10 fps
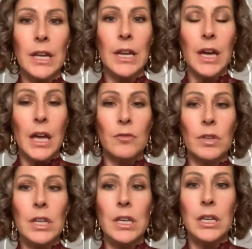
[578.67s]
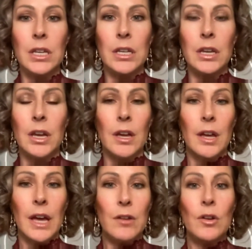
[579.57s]
Like I really
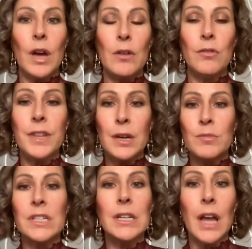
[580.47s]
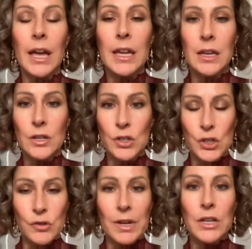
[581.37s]
I don't I don't think I'm denying a
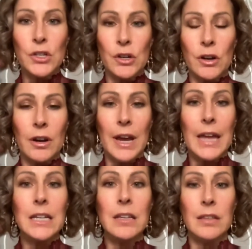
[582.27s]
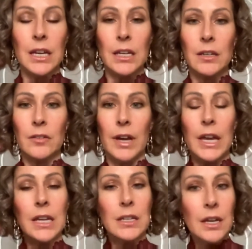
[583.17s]
stranger anything,
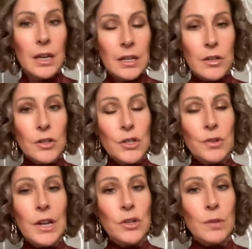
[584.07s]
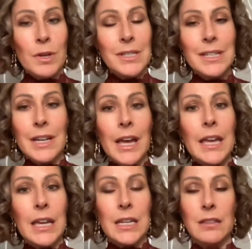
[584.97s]
right? You're a stranger. I'm not
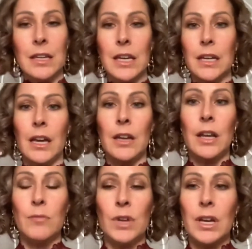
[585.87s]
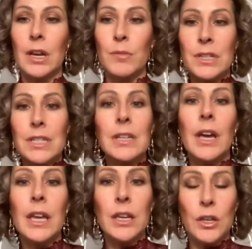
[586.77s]
denying anything. I, am not I'm not
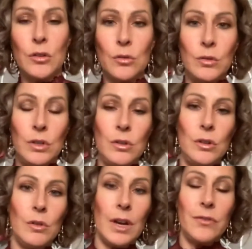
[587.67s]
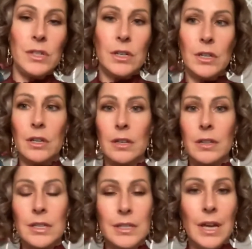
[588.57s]
denying you. You you have to
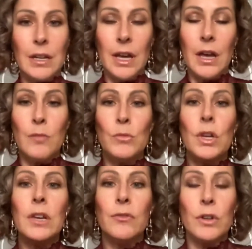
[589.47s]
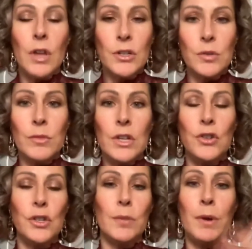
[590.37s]
I, I'm looking for a long-term
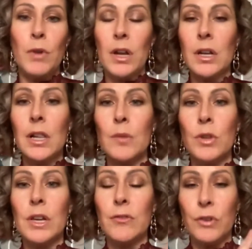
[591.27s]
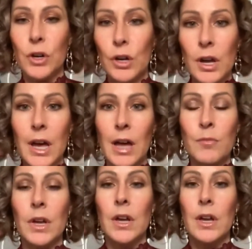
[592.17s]
relationship. I'm not in a club looking for a hookup.